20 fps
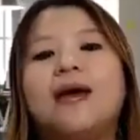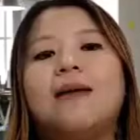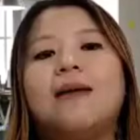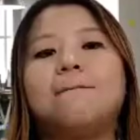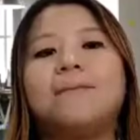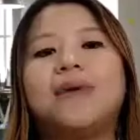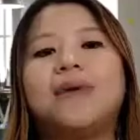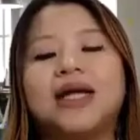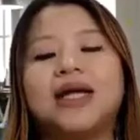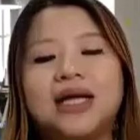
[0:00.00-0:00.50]

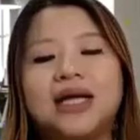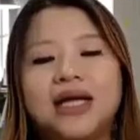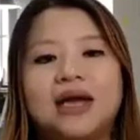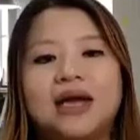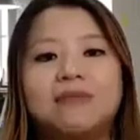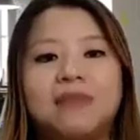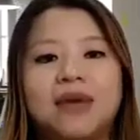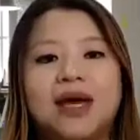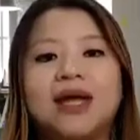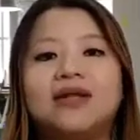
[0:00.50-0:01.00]
But
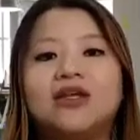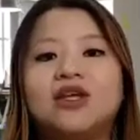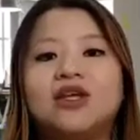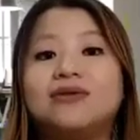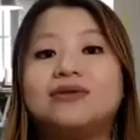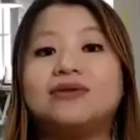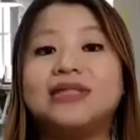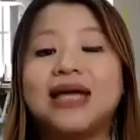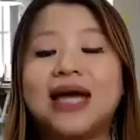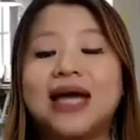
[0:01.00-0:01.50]
again, man, you
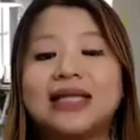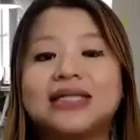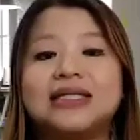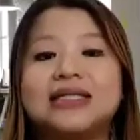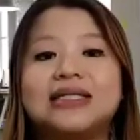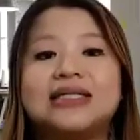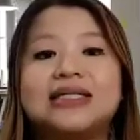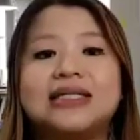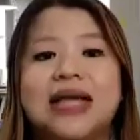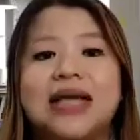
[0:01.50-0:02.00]
know,
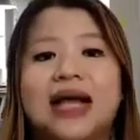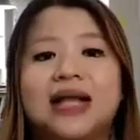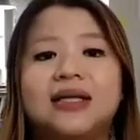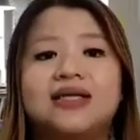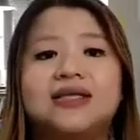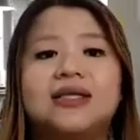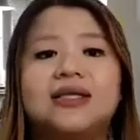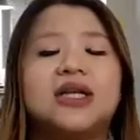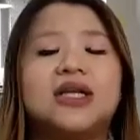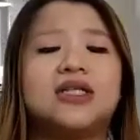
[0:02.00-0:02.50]
Texas,
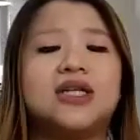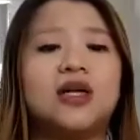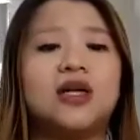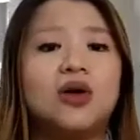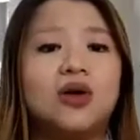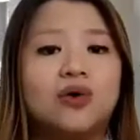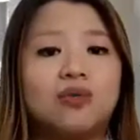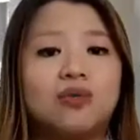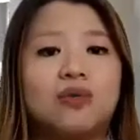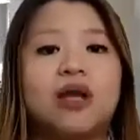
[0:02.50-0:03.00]
Dallas is a
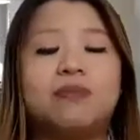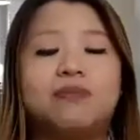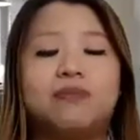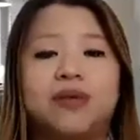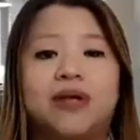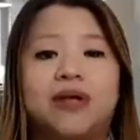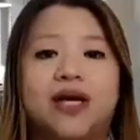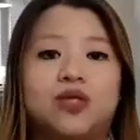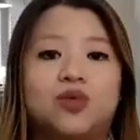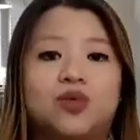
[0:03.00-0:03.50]
great
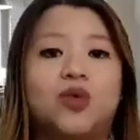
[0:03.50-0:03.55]
place,